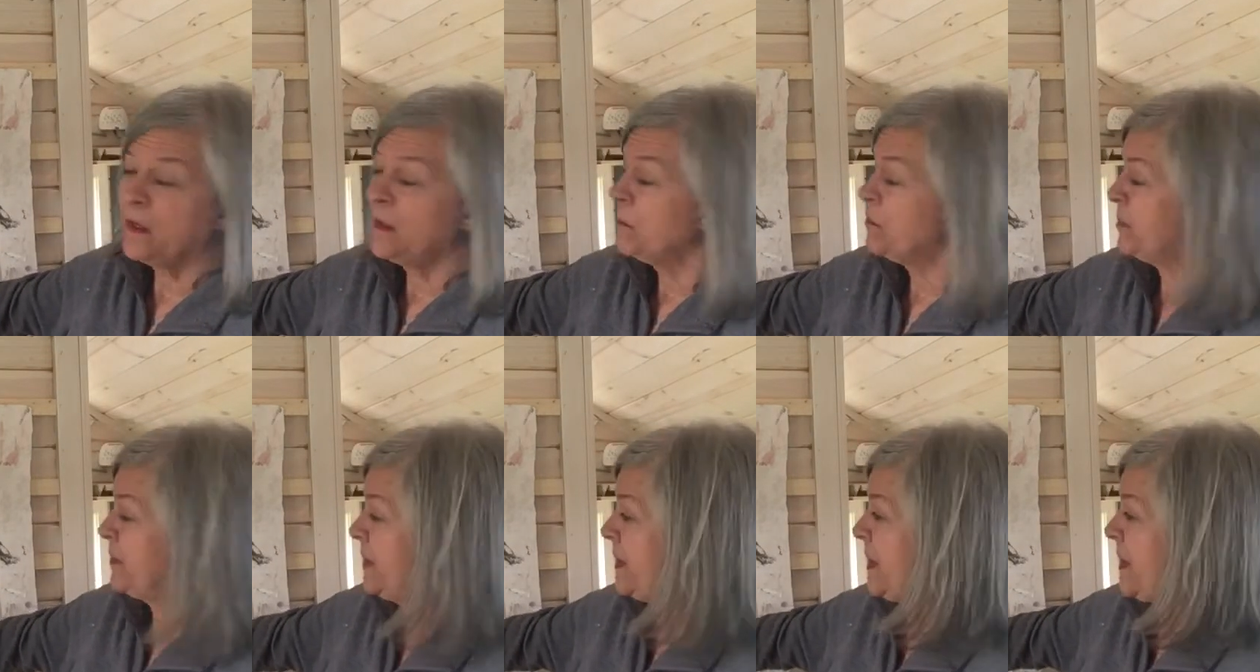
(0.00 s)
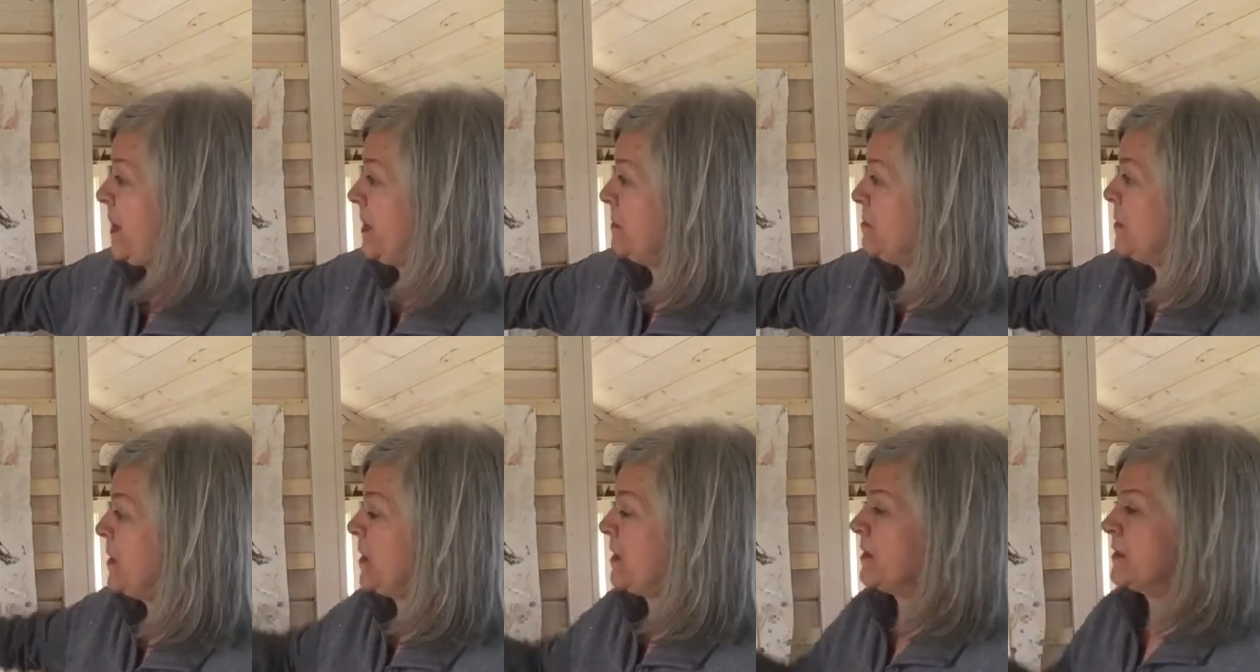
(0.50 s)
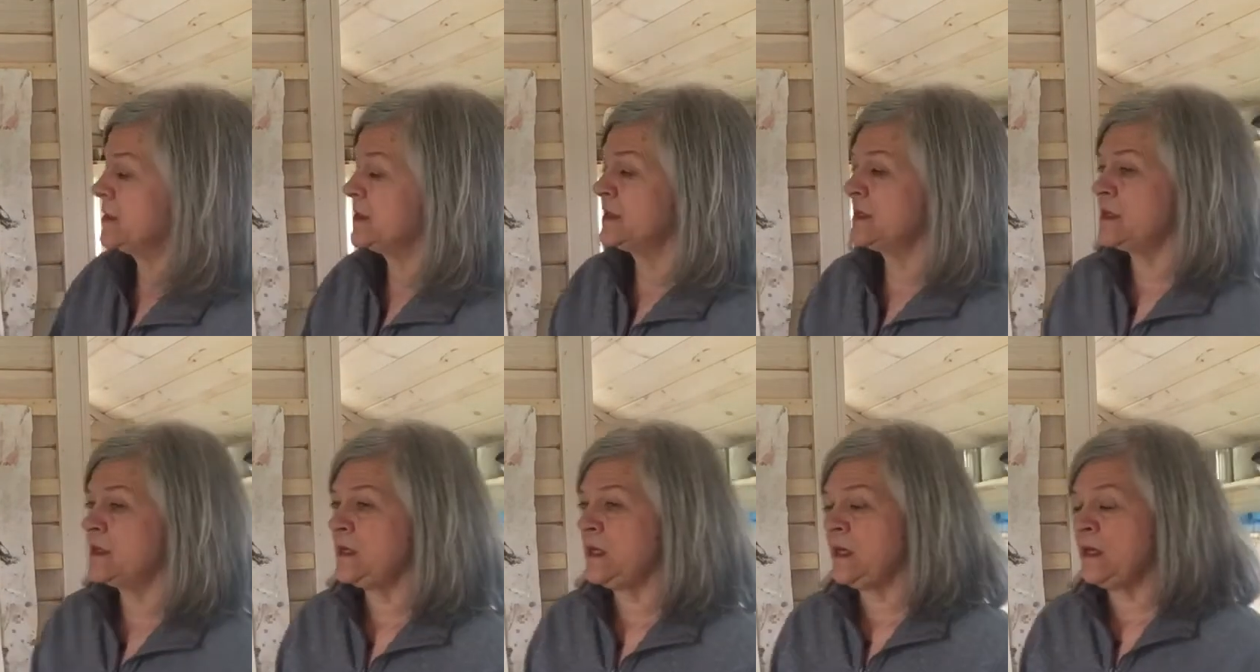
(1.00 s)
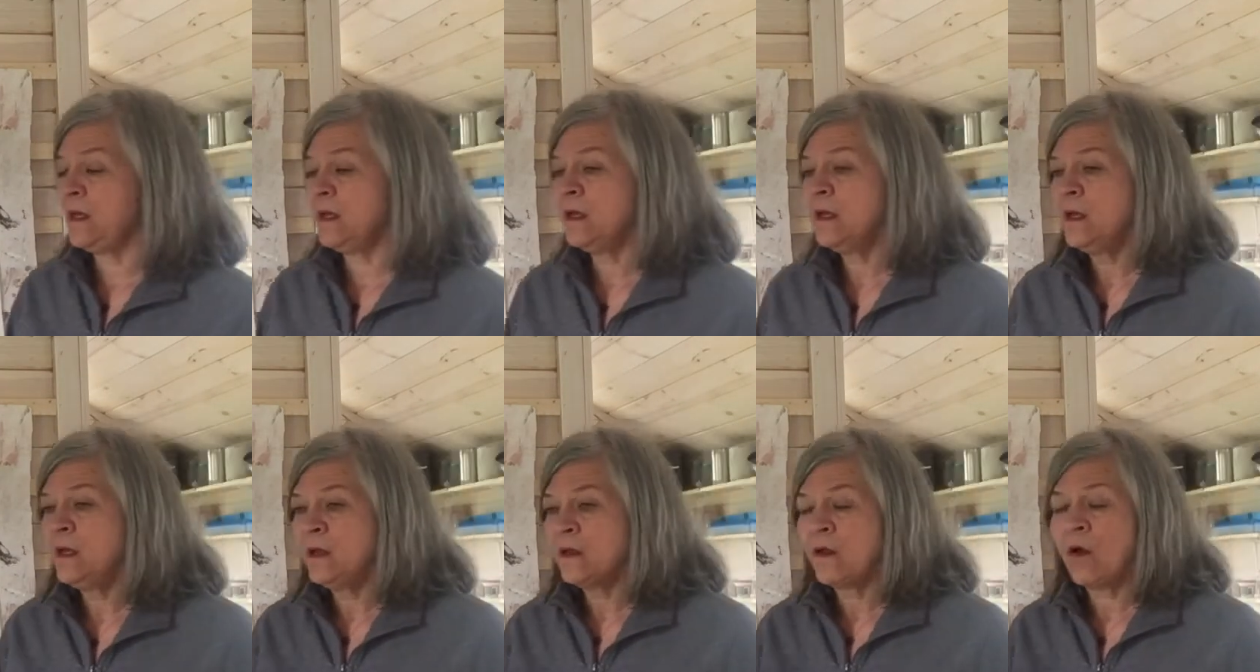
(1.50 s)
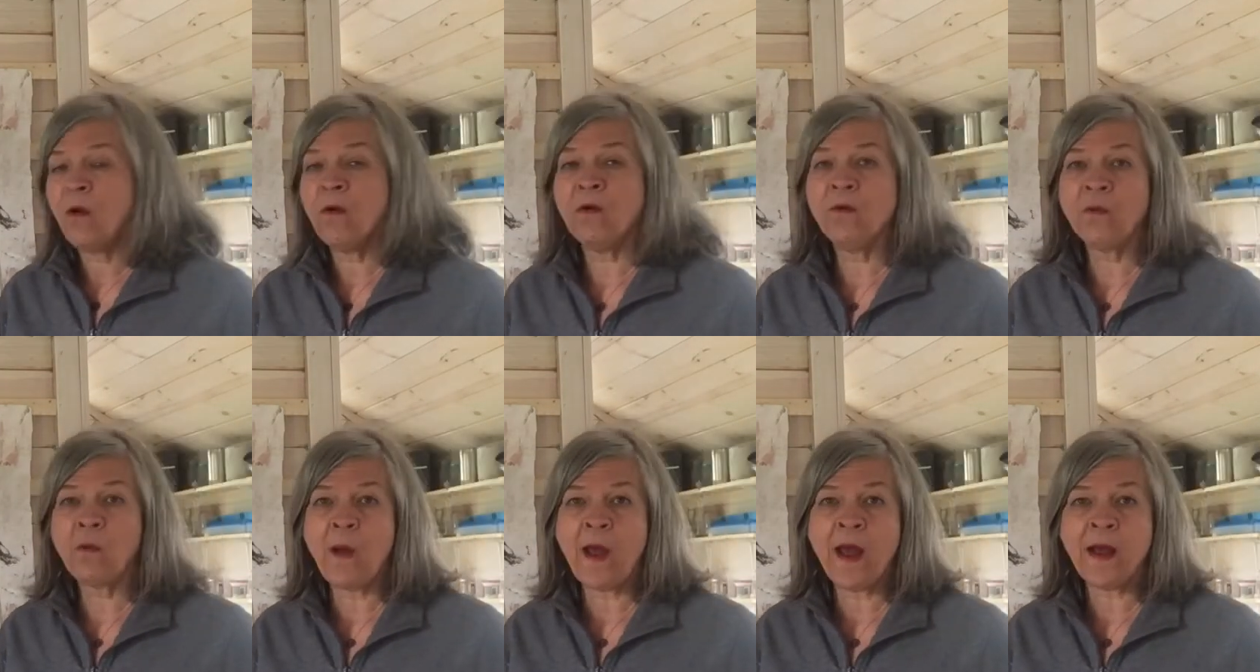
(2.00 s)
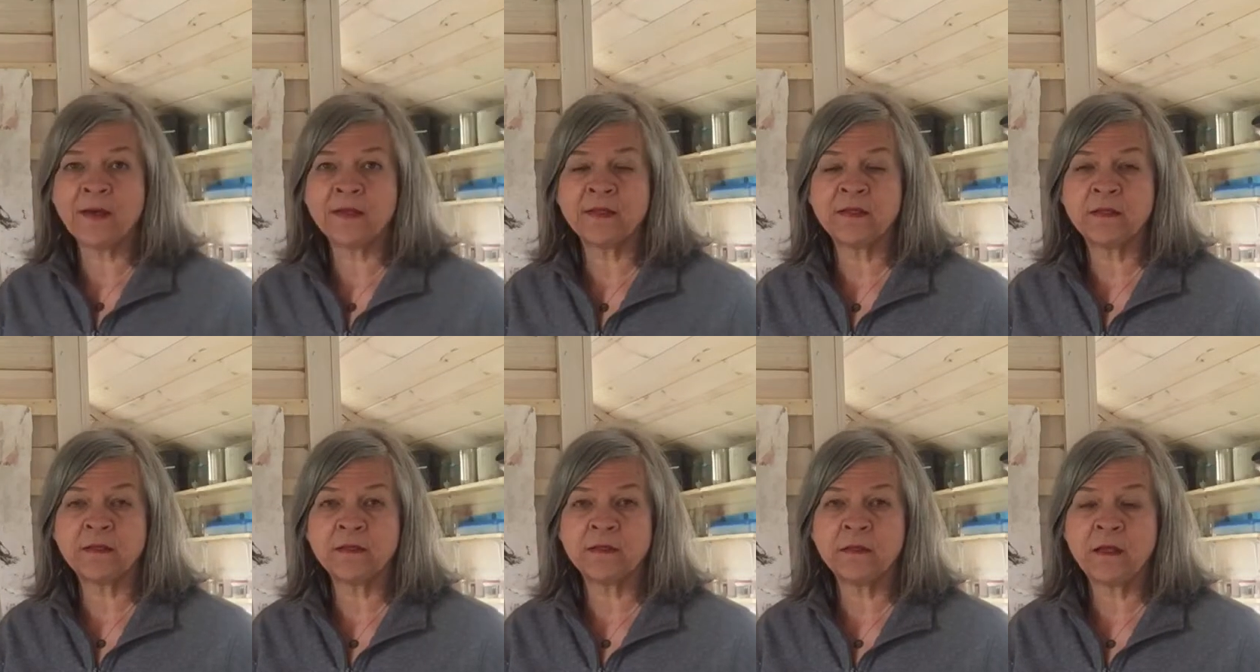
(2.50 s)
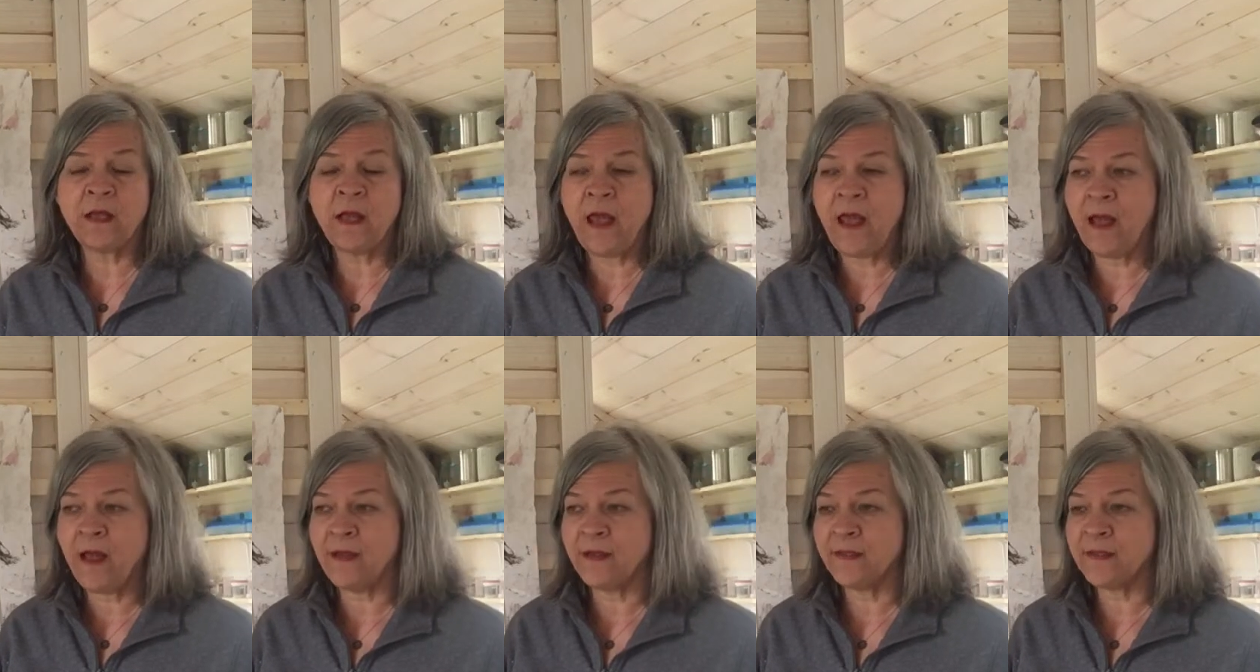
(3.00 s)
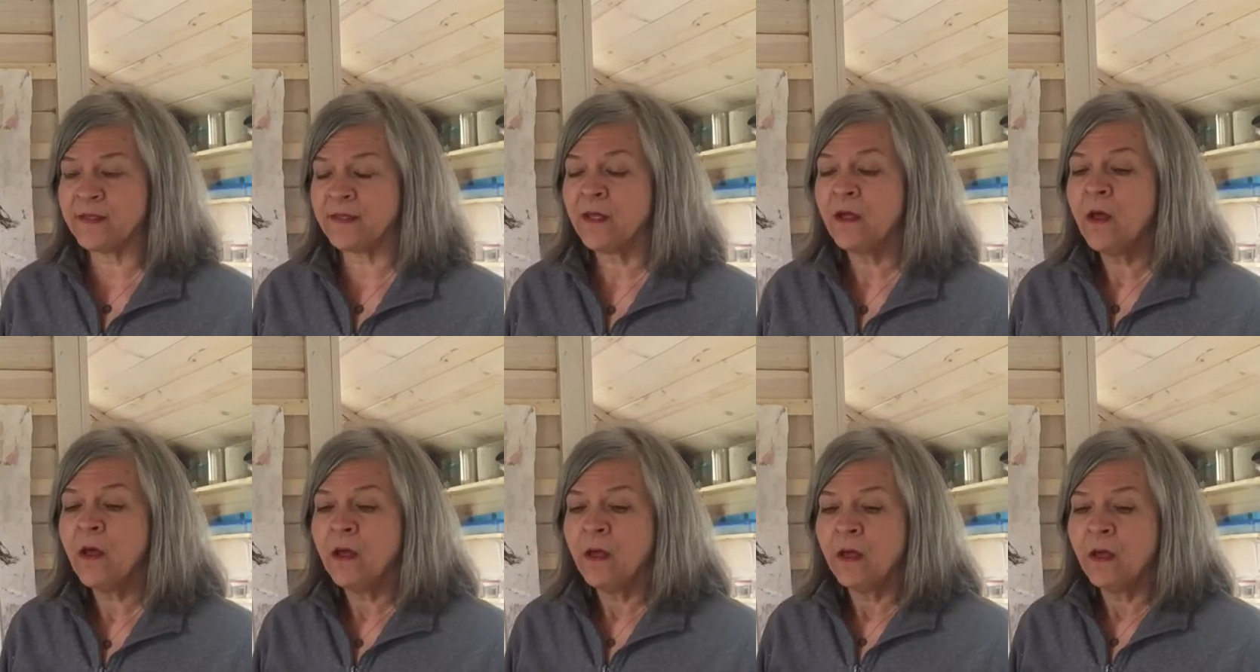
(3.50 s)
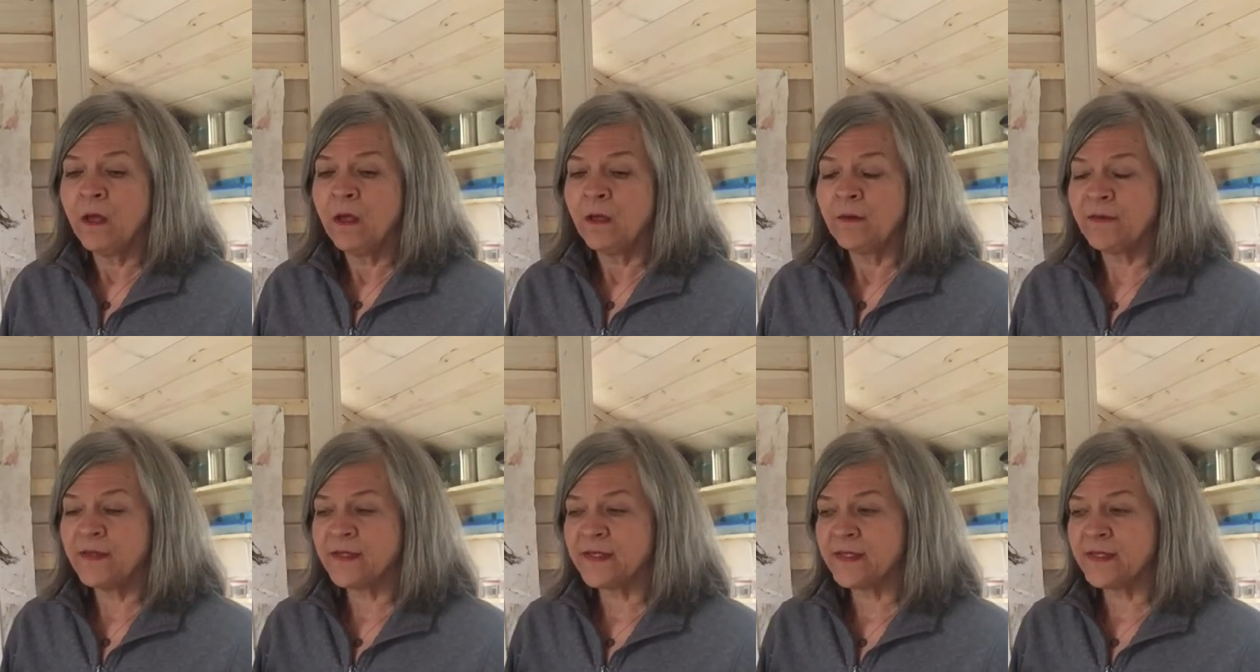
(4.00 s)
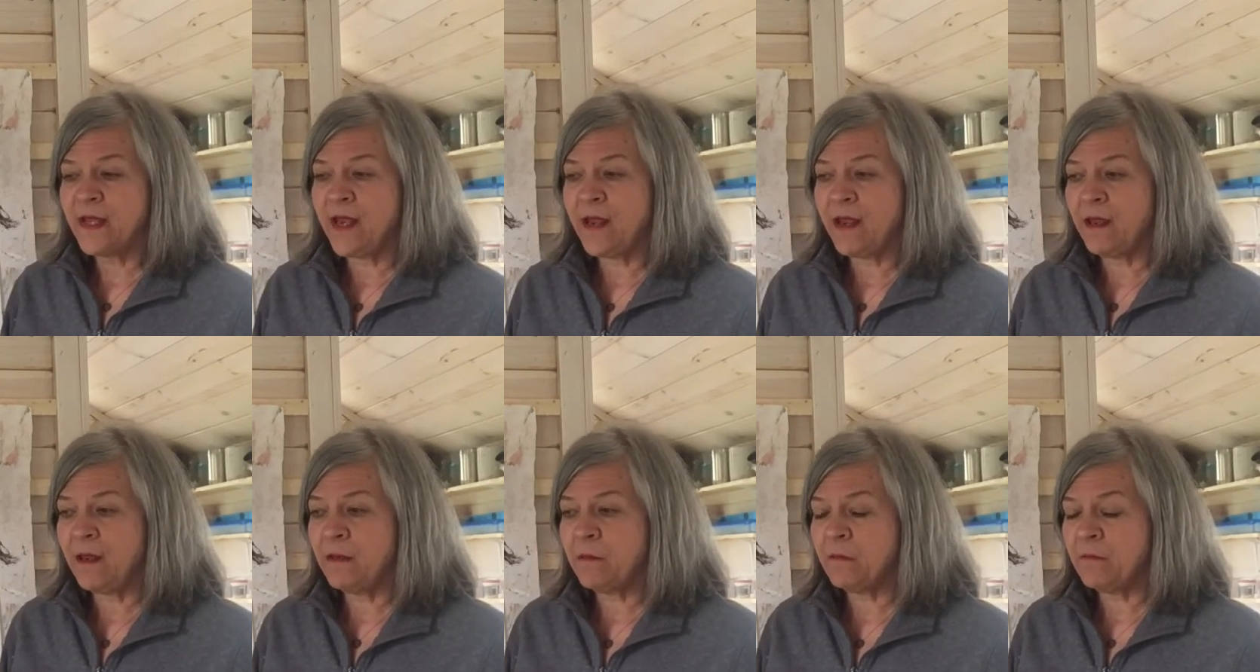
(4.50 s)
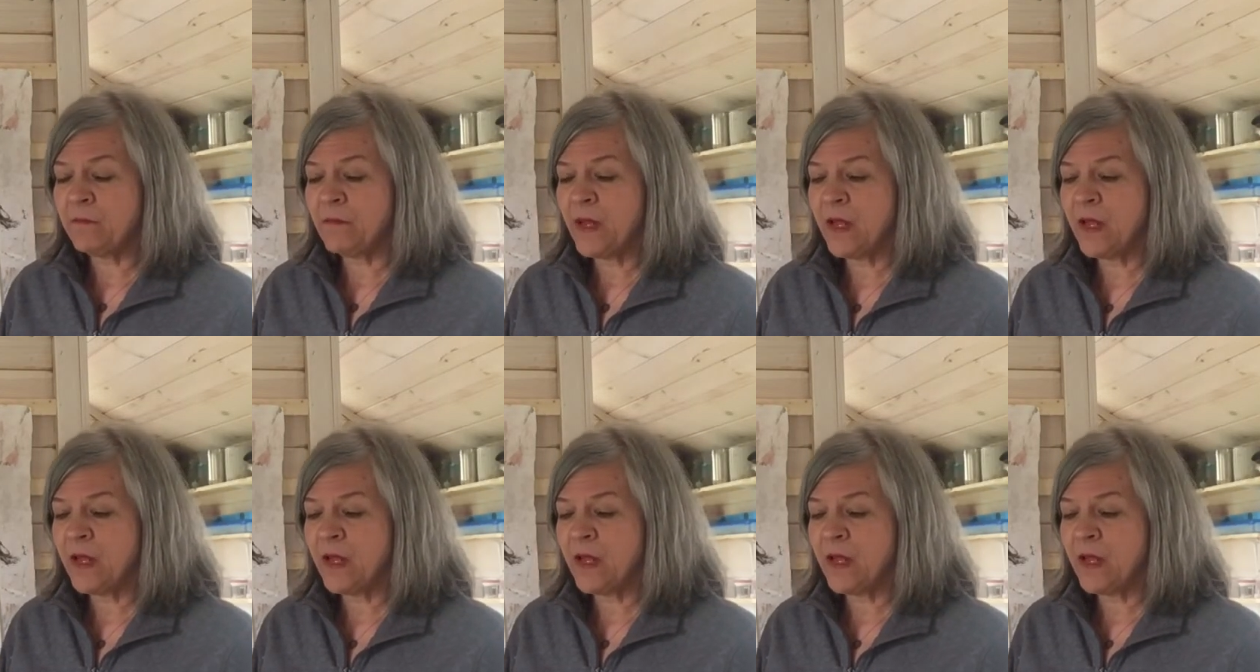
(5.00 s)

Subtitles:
plain because the cold wax has the same